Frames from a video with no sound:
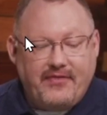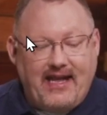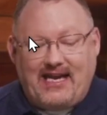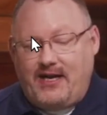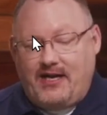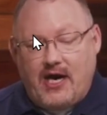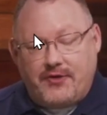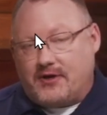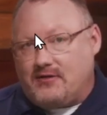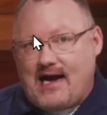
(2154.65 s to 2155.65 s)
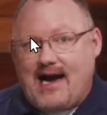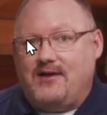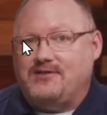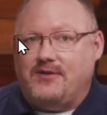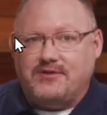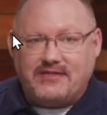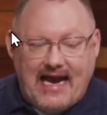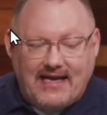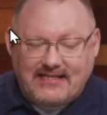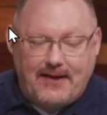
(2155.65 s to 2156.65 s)
They can be in other clouds, other
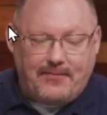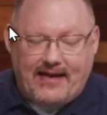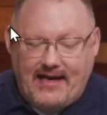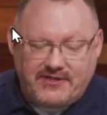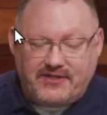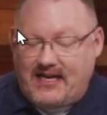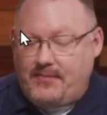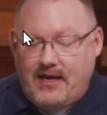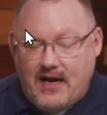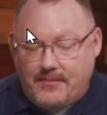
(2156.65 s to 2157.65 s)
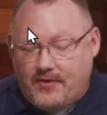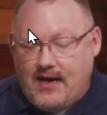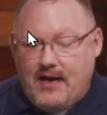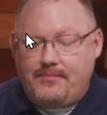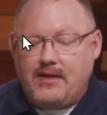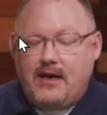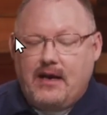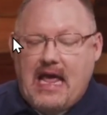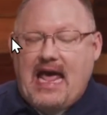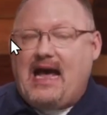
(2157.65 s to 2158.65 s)
SaaS applications. They could be on-prem.
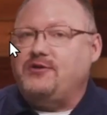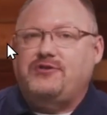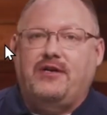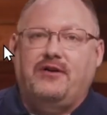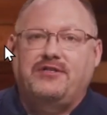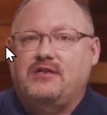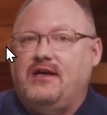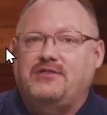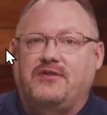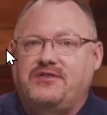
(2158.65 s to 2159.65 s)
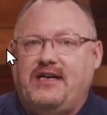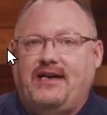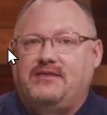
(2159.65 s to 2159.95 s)
Azure Center just collects all this data